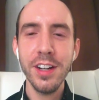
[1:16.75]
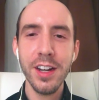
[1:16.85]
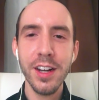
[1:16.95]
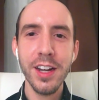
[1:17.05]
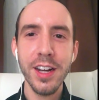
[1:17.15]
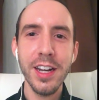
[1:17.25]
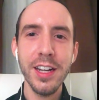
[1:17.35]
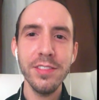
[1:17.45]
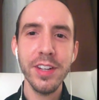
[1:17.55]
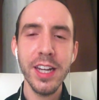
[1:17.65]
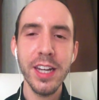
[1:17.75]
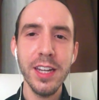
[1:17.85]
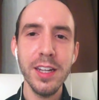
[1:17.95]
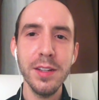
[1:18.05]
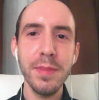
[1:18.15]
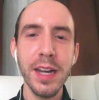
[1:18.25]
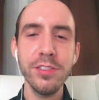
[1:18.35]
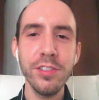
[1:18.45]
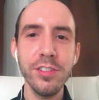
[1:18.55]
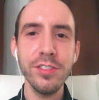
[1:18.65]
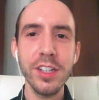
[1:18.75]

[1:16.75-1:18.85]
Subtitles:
I have a master's in